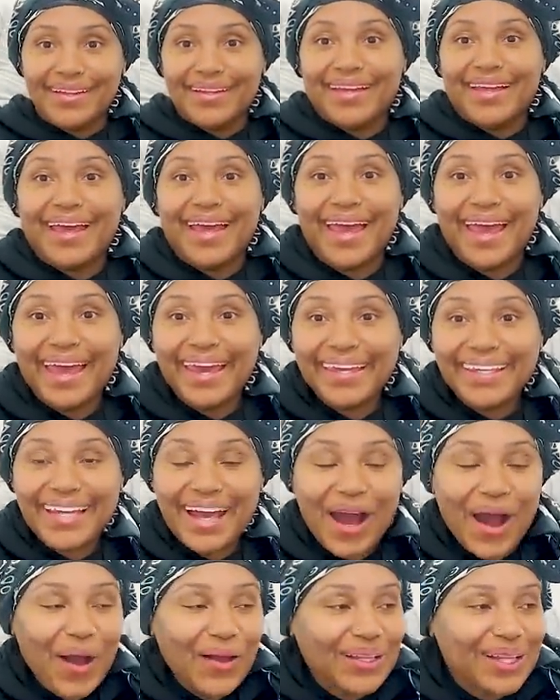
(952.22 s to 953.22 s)
Hey
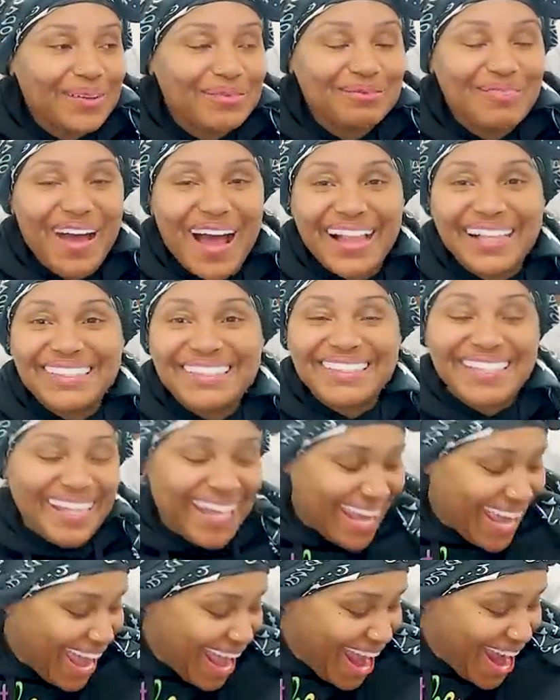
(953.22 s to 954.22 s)
y'all, I'm finally
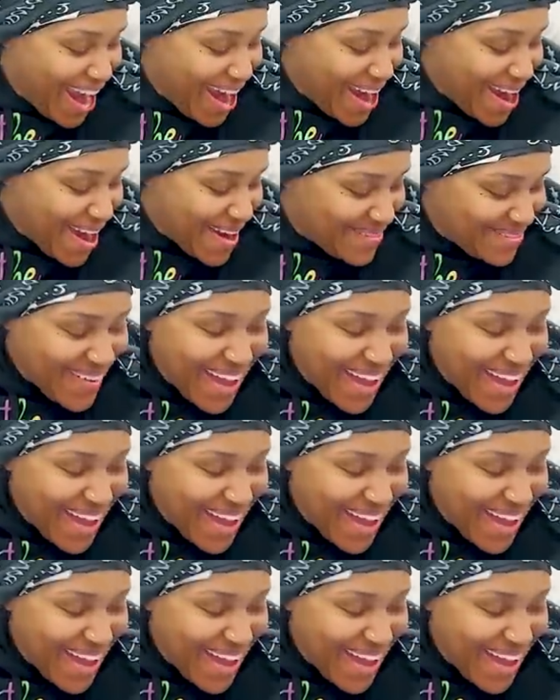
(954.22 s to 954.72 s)
here.